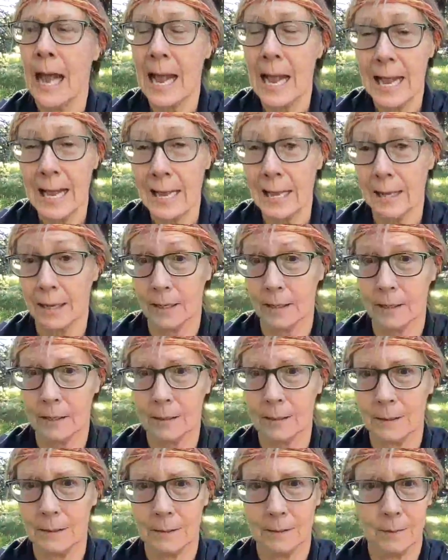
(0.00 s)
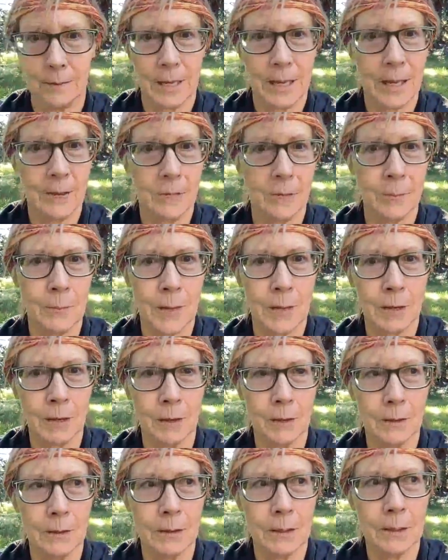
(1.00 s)
And even better
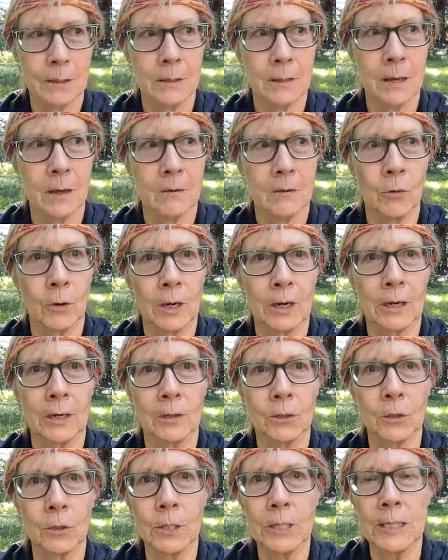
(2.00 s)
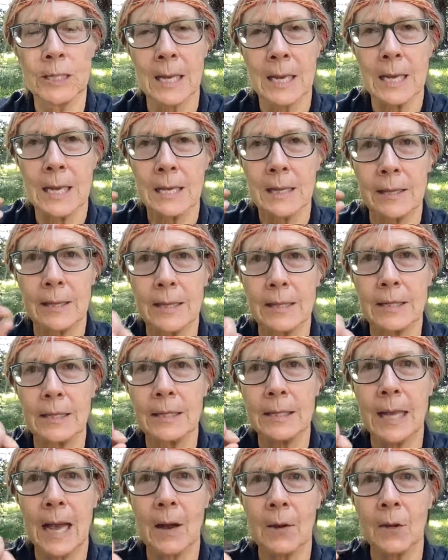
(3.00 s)
than avoiding injuries, this
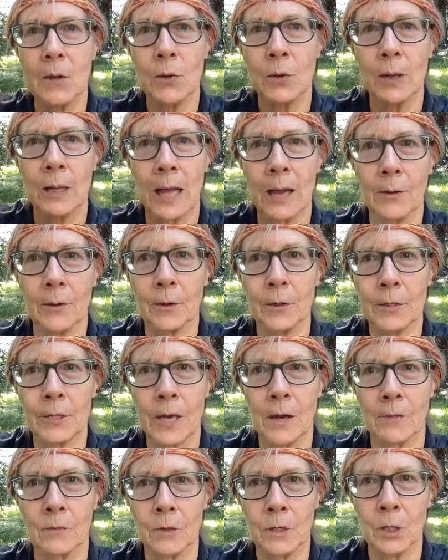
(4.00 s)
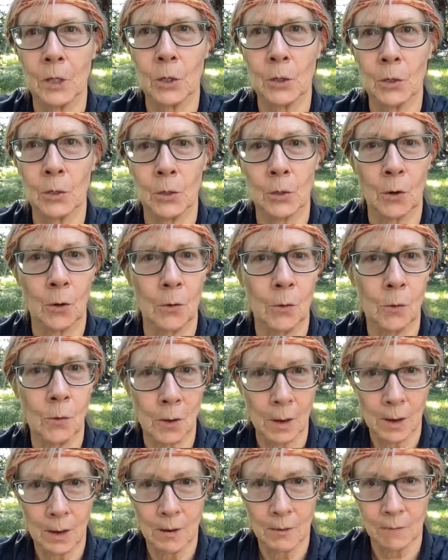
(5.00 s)
is how you allow yourself to go
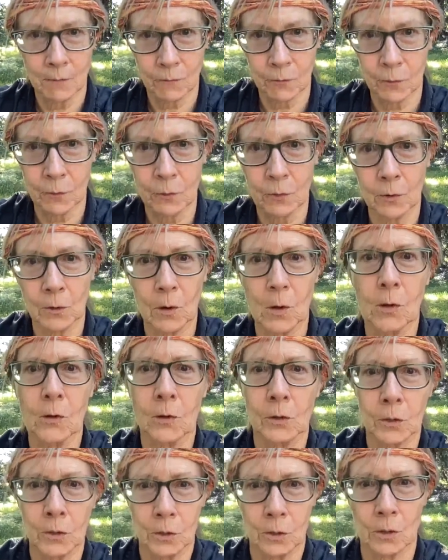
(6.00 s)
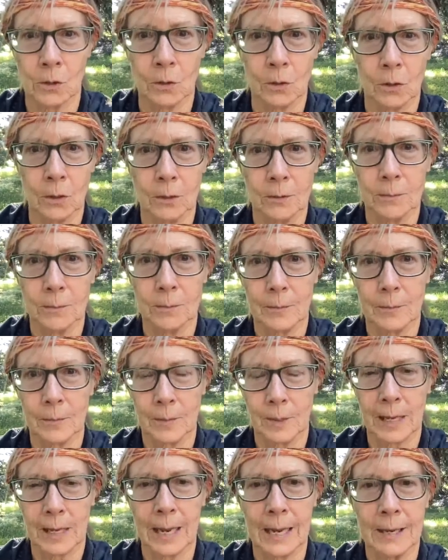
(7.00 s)
further, longer, stronger.
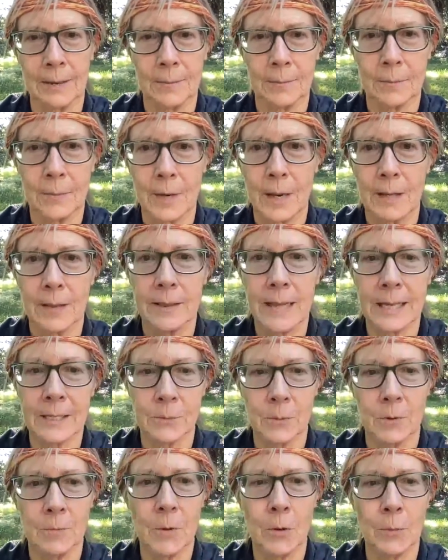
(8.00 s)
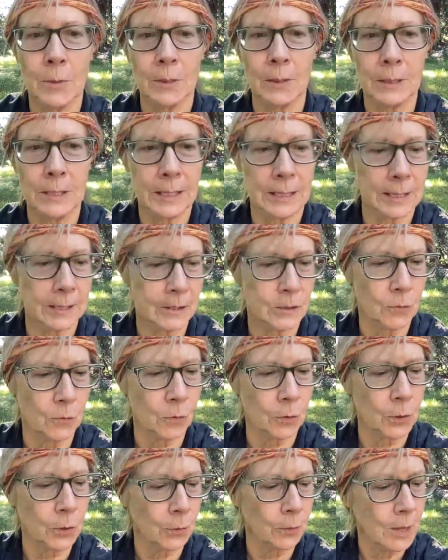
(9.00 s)
Okay, that's what mobility does for
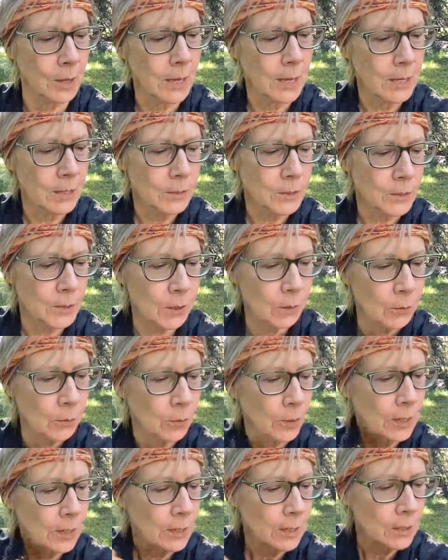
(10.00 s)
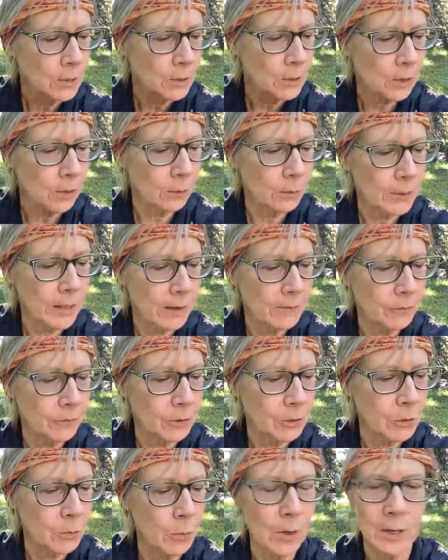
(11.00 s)
you. So start with that
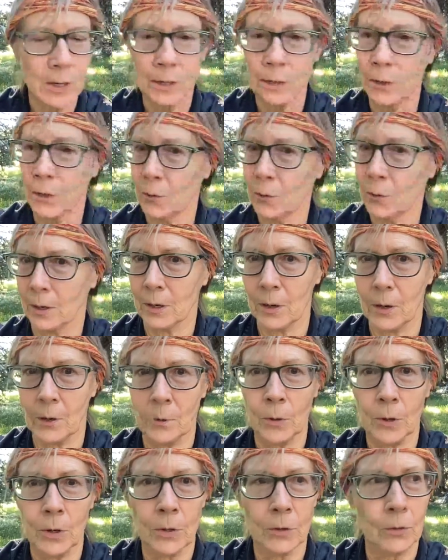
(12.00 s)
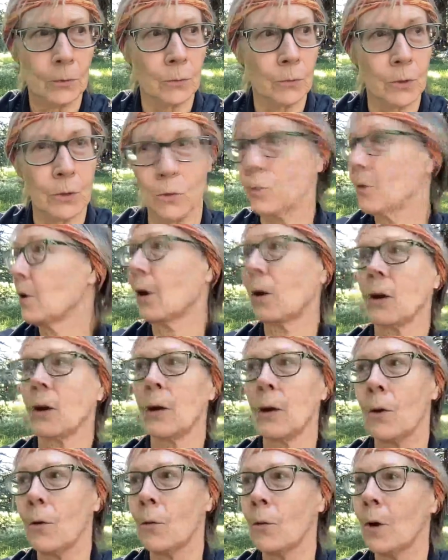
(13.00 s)
first one. You want to know where you're, you want to
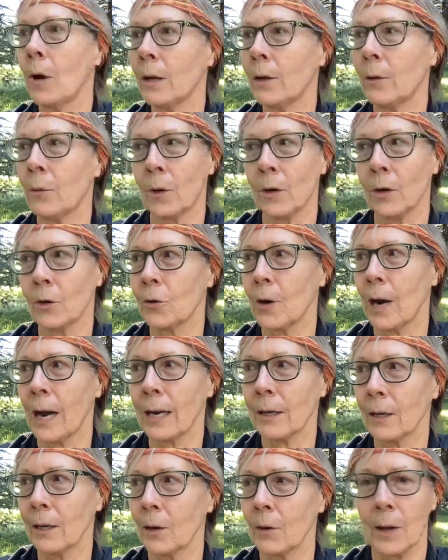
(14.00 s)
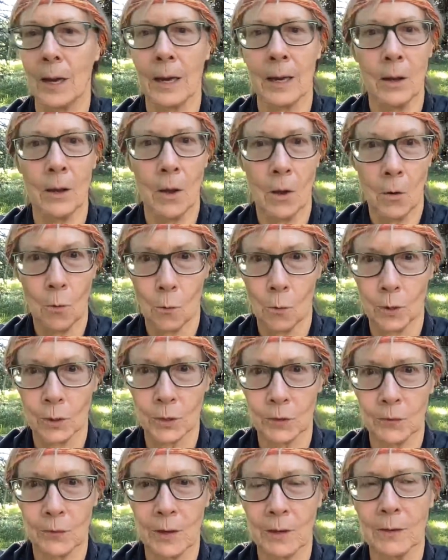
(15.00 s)
know, you want to track. Okay, what's your
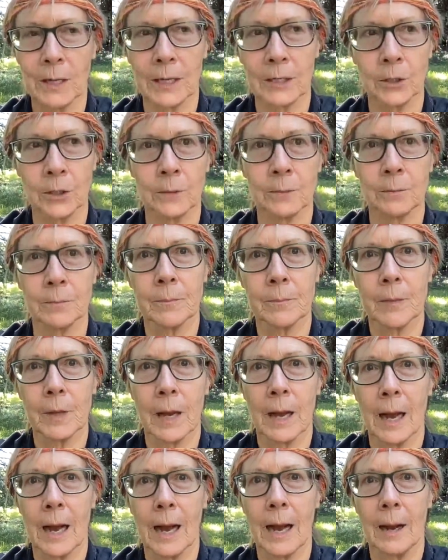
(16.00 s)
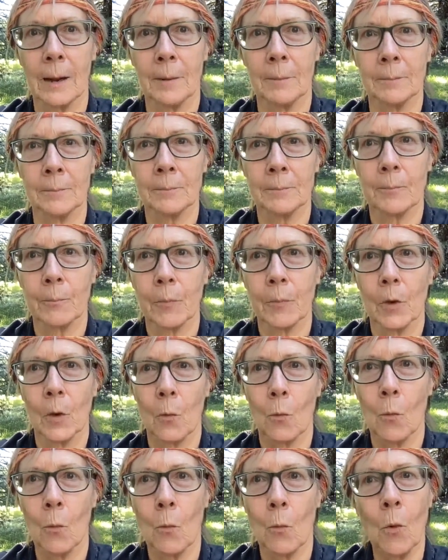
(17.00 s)
foundation? Um,
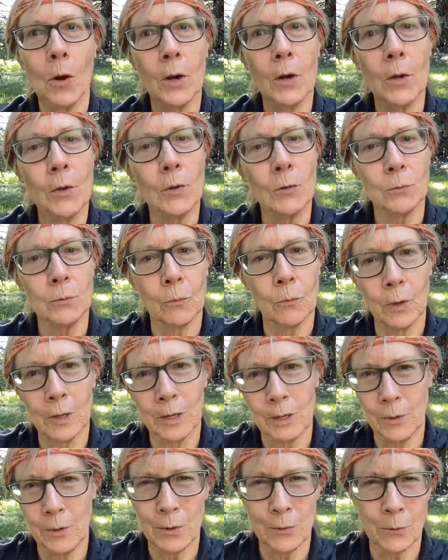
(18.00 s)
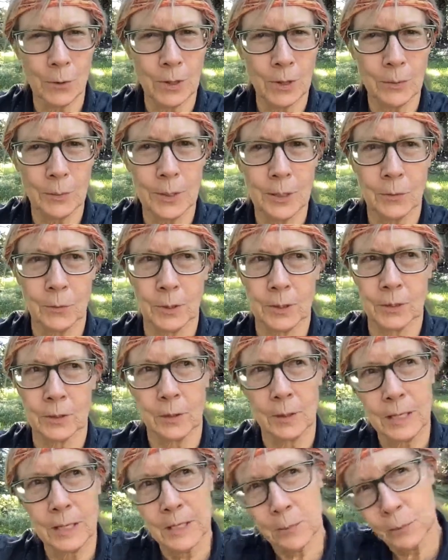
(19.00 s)
what are you, what are you going to be doing? So
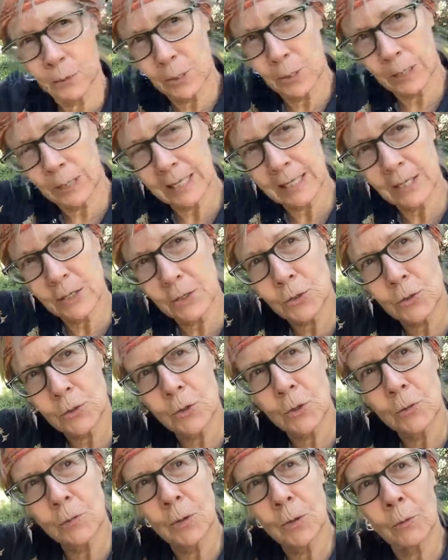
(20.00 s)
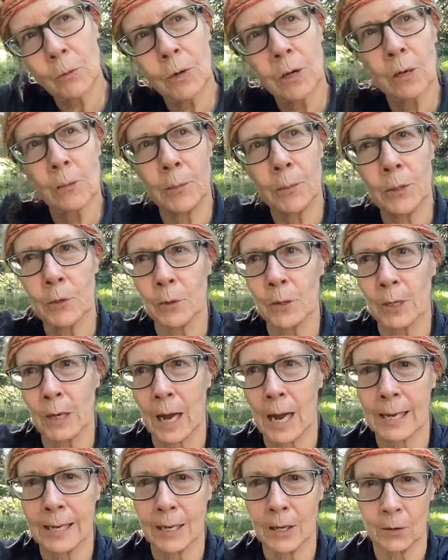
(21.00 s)
let's, let's assume that we're going to be doing a
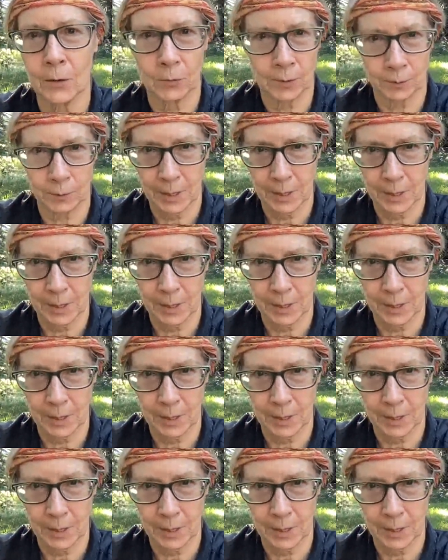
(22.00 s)
hiking trip.